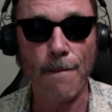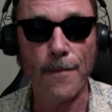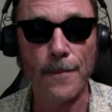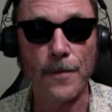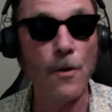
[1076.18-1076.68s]

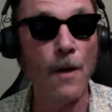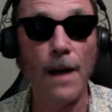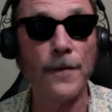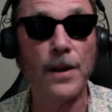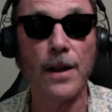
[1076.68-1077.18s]
You
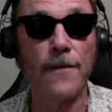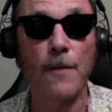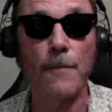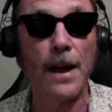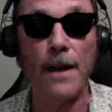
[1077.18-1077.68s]
have to give
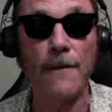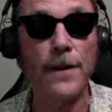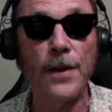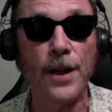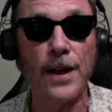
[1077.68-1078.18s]
up
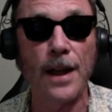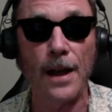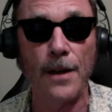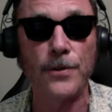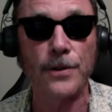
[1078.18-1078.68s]
everything
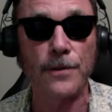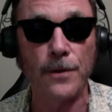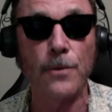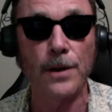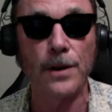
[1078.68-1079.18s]
else if you
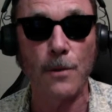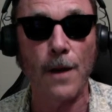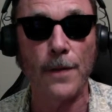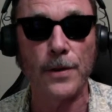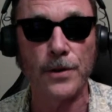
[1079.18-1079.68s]
really
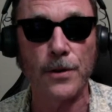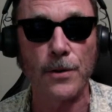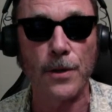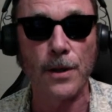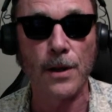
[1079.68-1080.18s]
want the
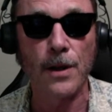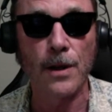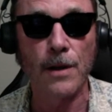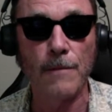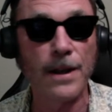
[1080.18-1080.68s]
truth,
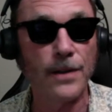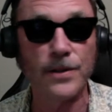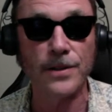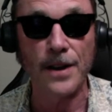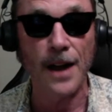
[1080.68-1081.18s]
because
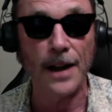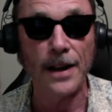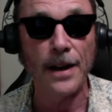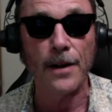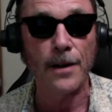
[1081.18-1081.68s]
it's not
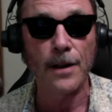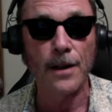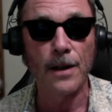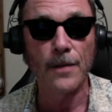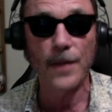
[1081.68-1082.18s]
here.
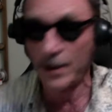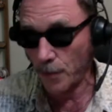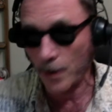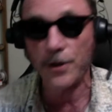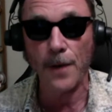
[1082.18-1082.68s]
That's
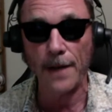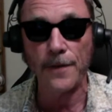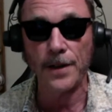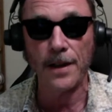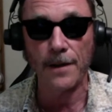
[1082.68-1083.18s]
what you have
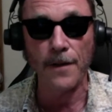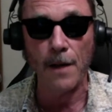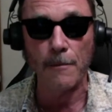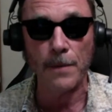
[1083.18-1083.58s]
to give up,